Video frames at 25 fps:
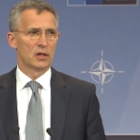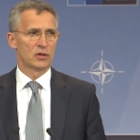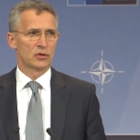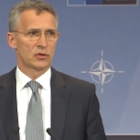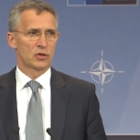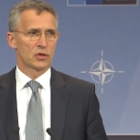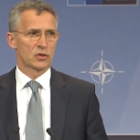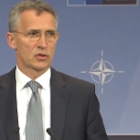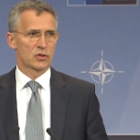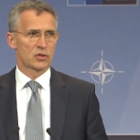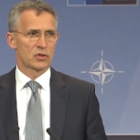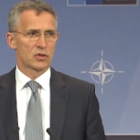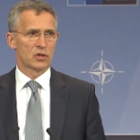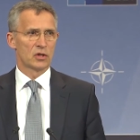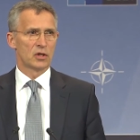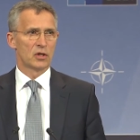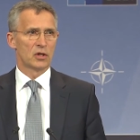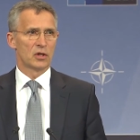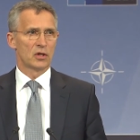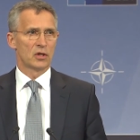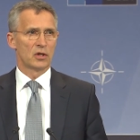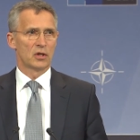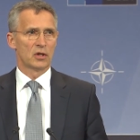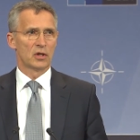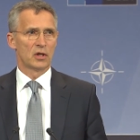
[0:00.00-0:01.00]
just
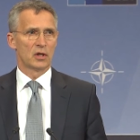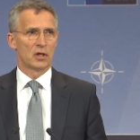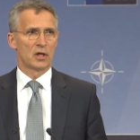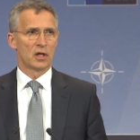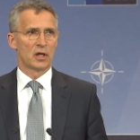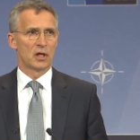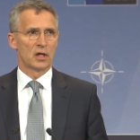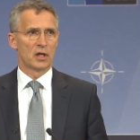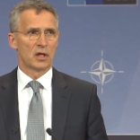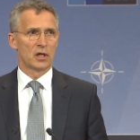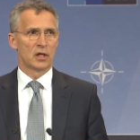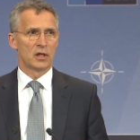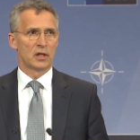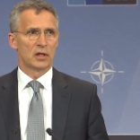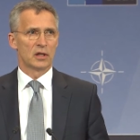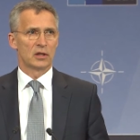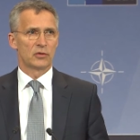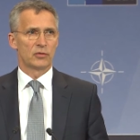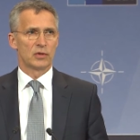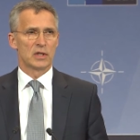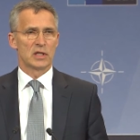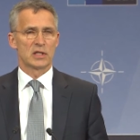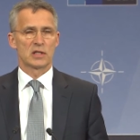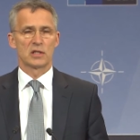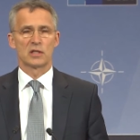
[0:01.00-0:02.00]

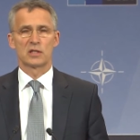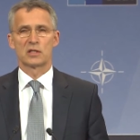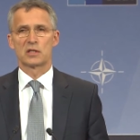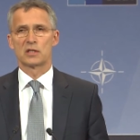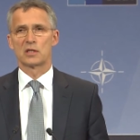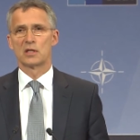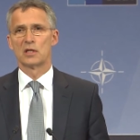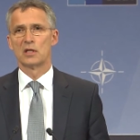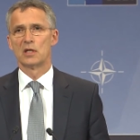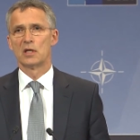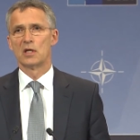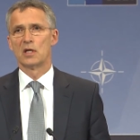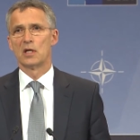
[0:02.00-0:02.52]
increases.